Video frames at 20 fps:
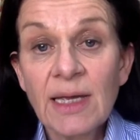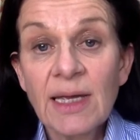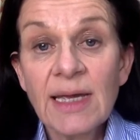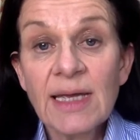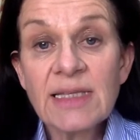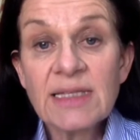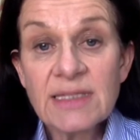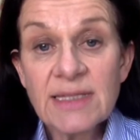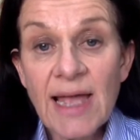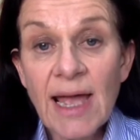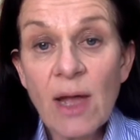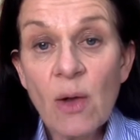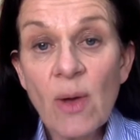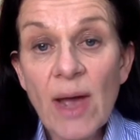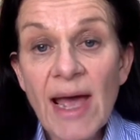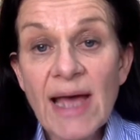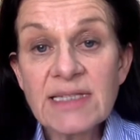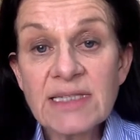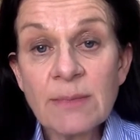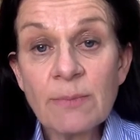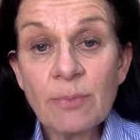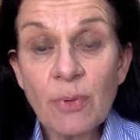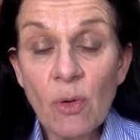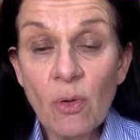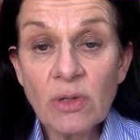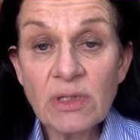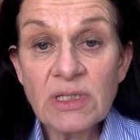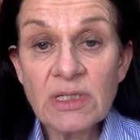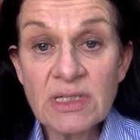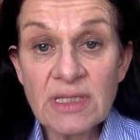it's now as
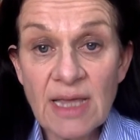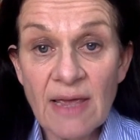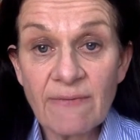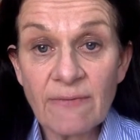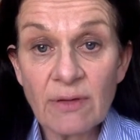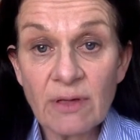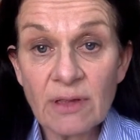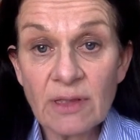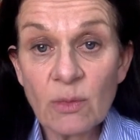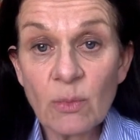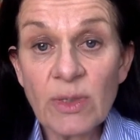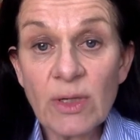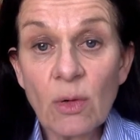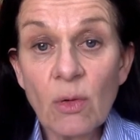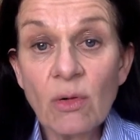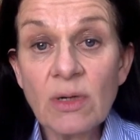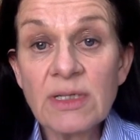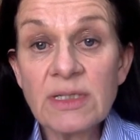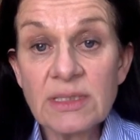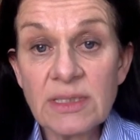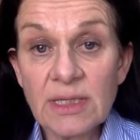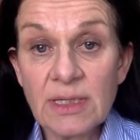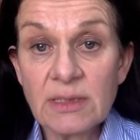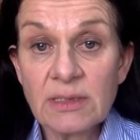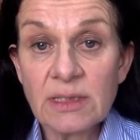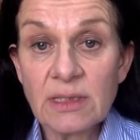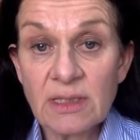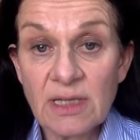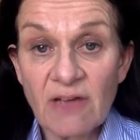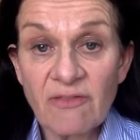important as ever that we all adhere
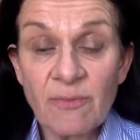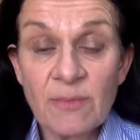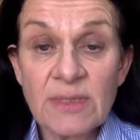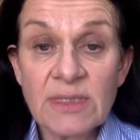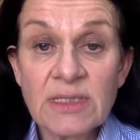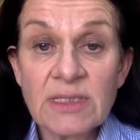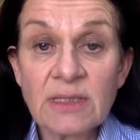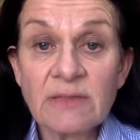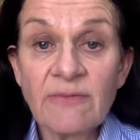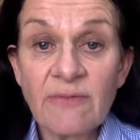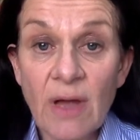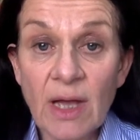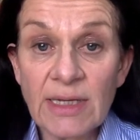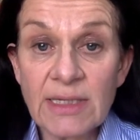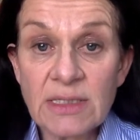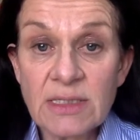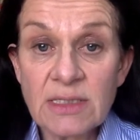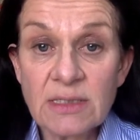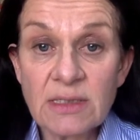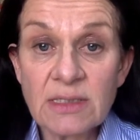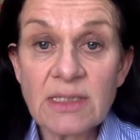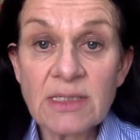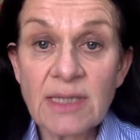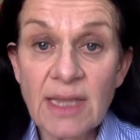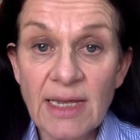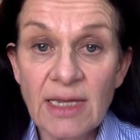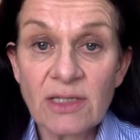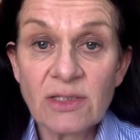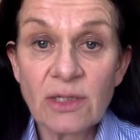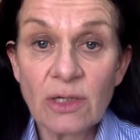to the government's advice to
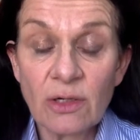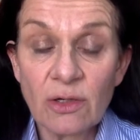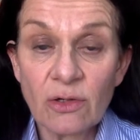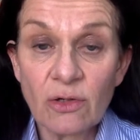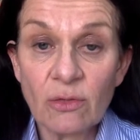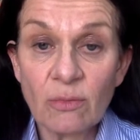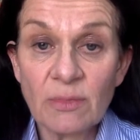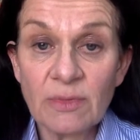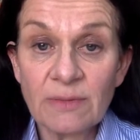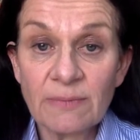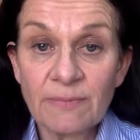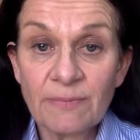stay at home.